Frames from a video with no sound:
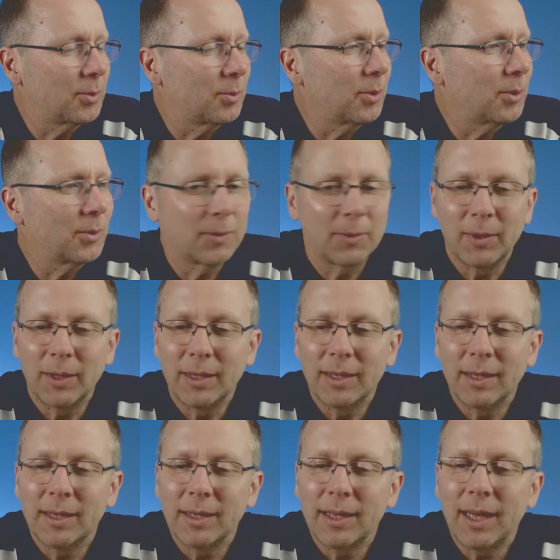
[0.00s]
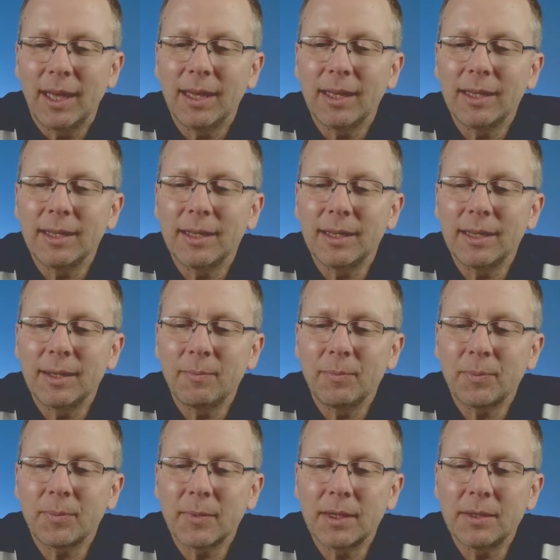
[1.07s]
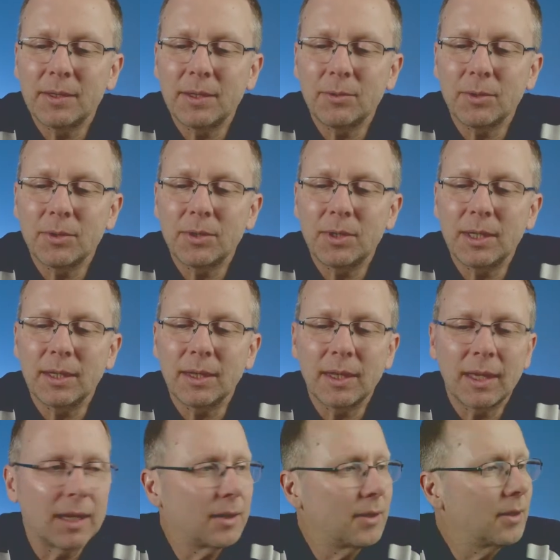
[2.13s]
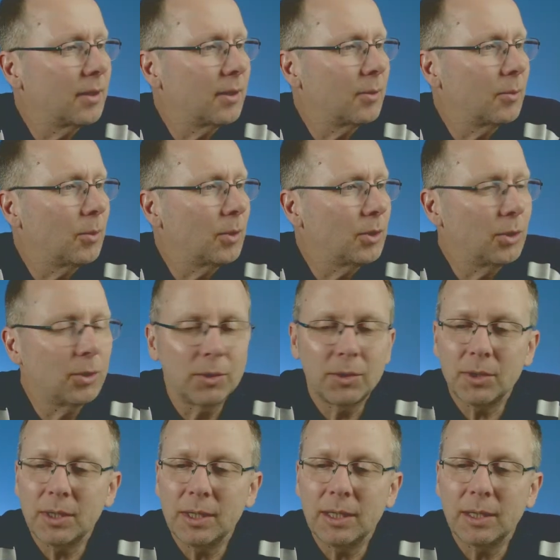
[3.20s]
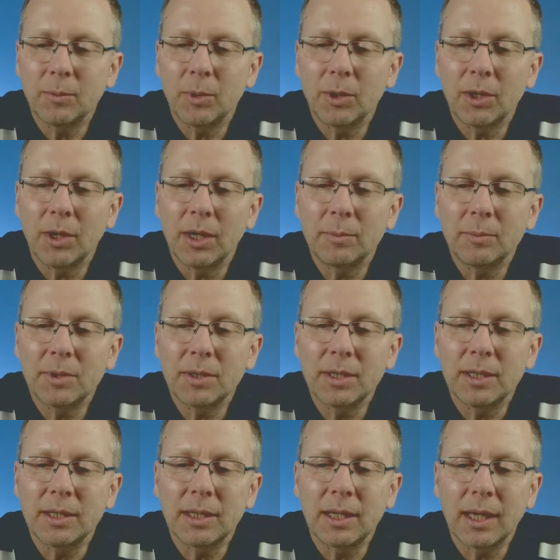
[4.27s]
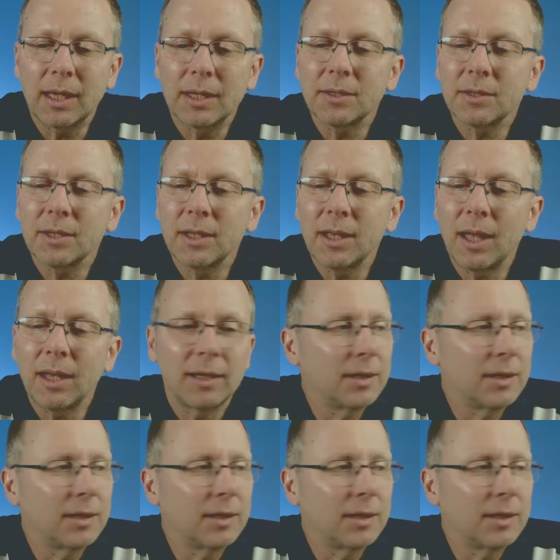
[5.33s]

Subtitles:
want. That's interesting that what you're seeing and what I'm seeing are slightly